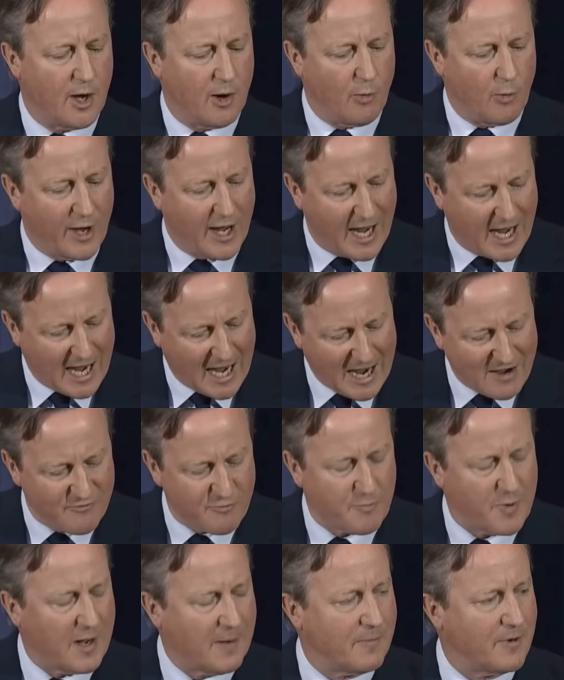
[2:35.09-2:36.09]
We
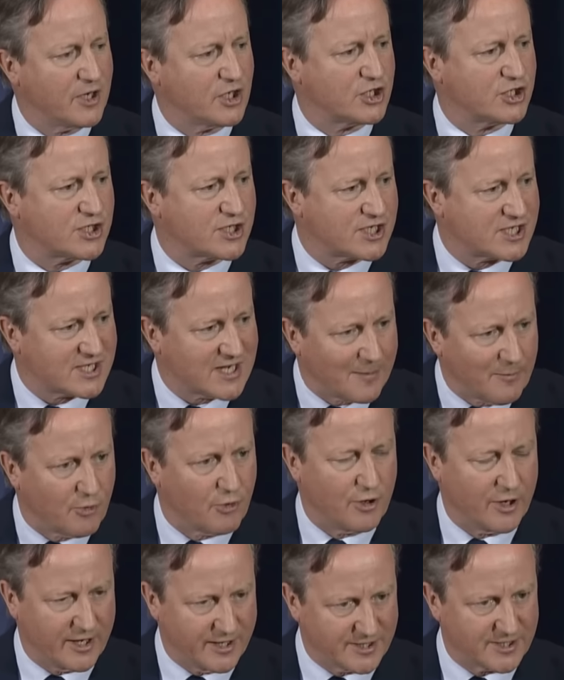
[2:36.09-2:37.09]
have published
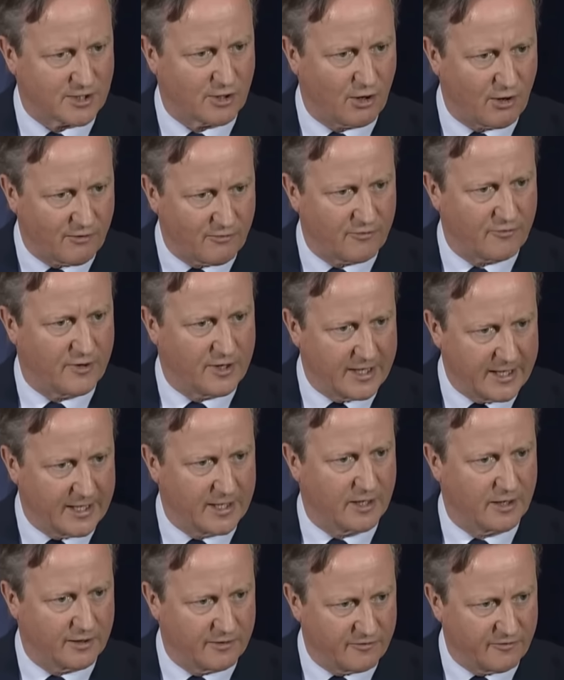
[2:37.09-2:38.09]
summaries of
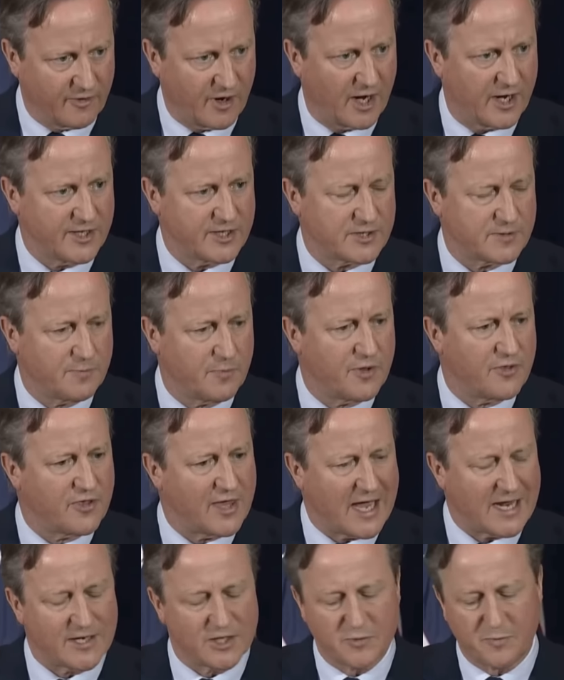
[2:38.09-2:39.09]
legal advice, but
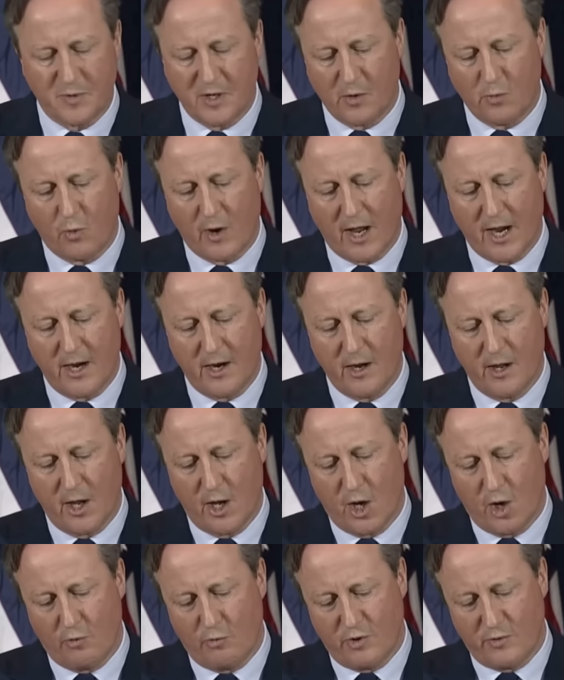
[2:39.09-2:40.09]
that has been when
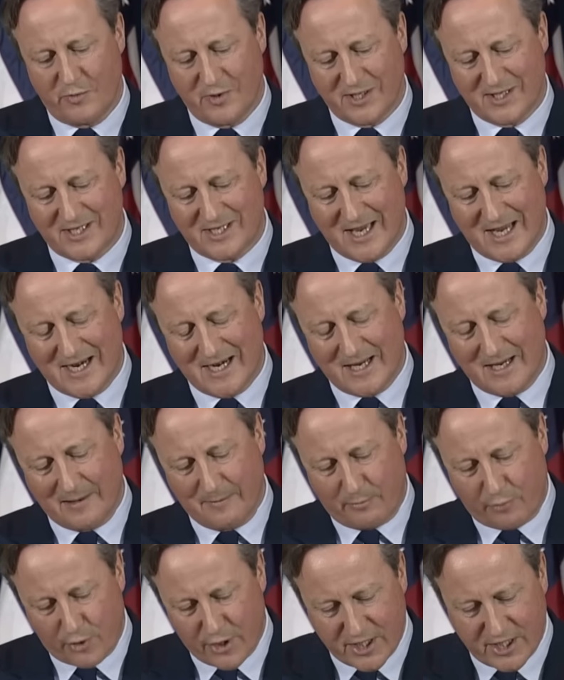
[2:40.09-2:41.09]
we've been sending
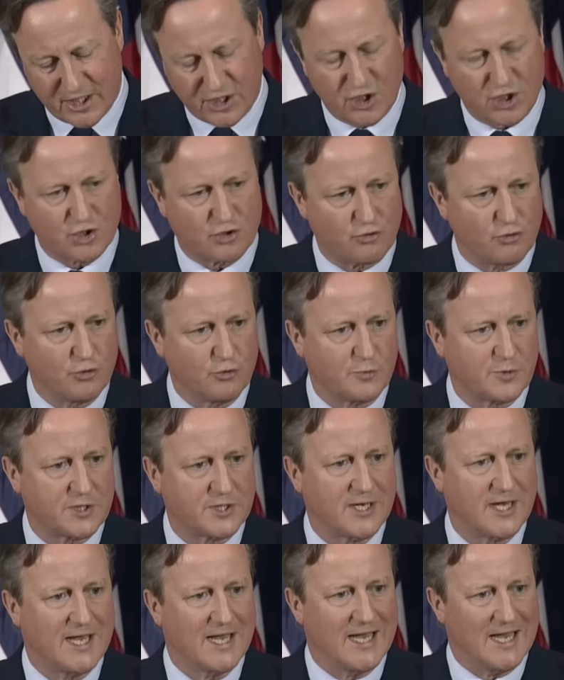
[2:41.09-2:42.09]
British
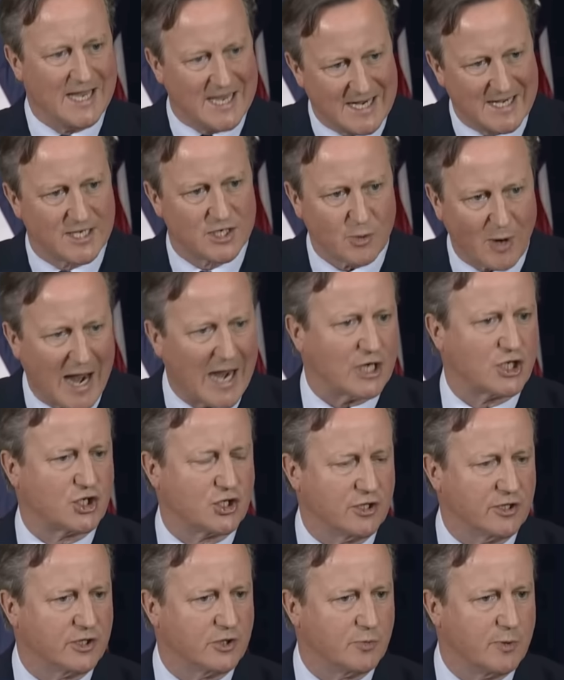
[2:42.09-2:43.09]
troops into
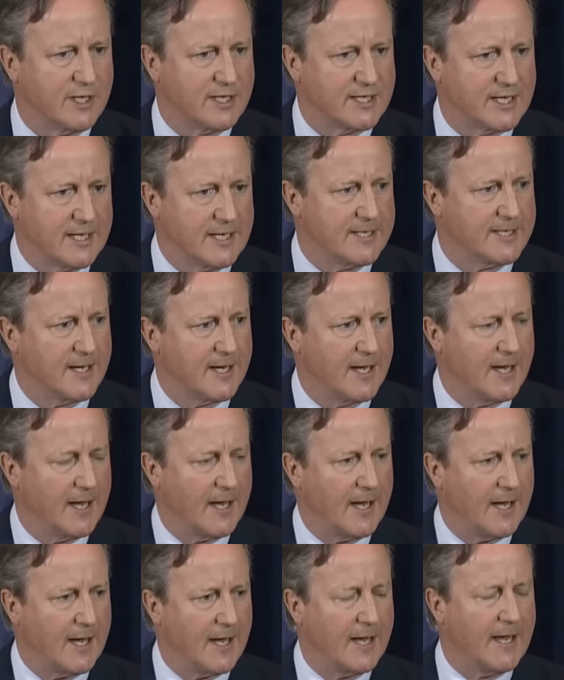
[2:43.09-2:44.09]
action, as we did
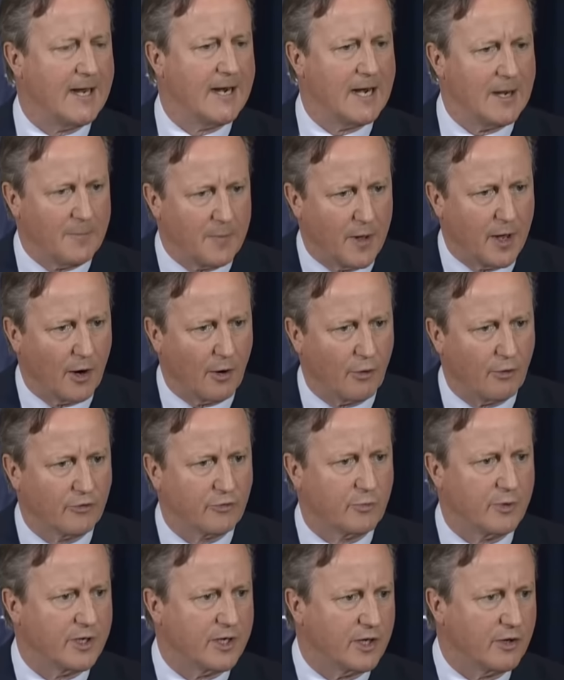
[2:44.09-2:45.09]
in Libya, or
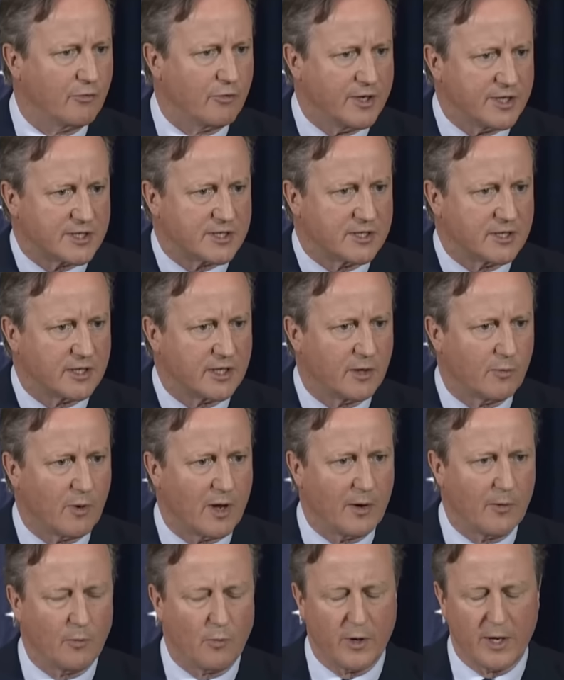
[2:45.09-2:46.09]
as we did recently
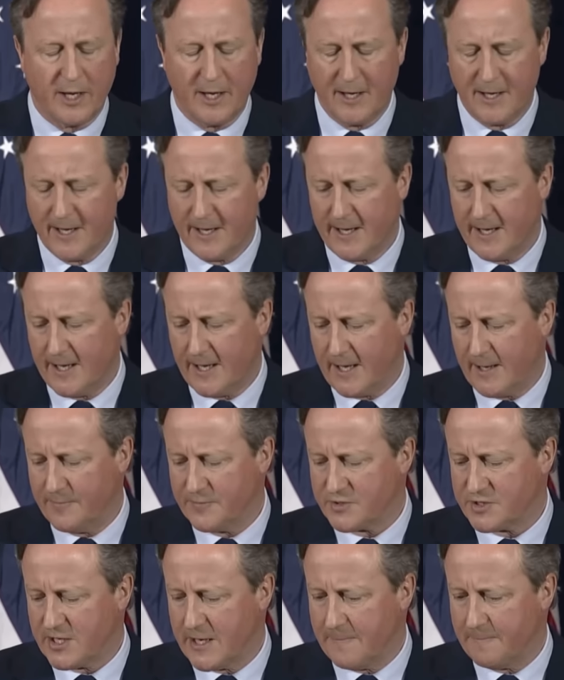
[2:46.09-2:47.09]
when we
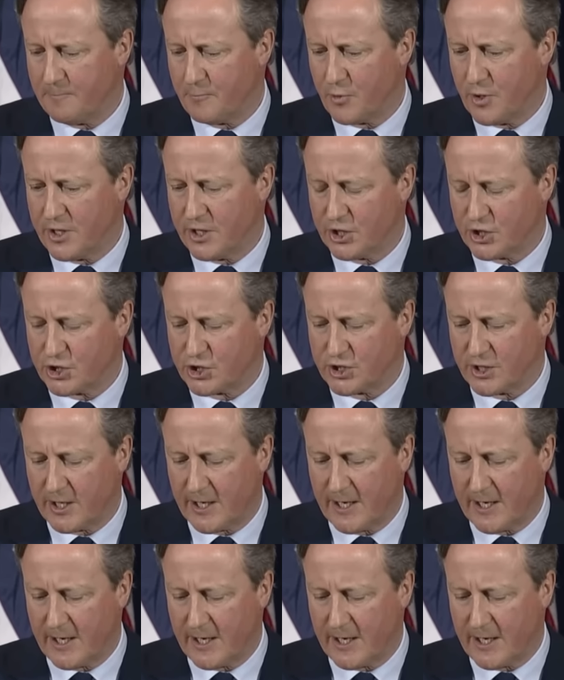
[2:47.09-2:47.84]
sent British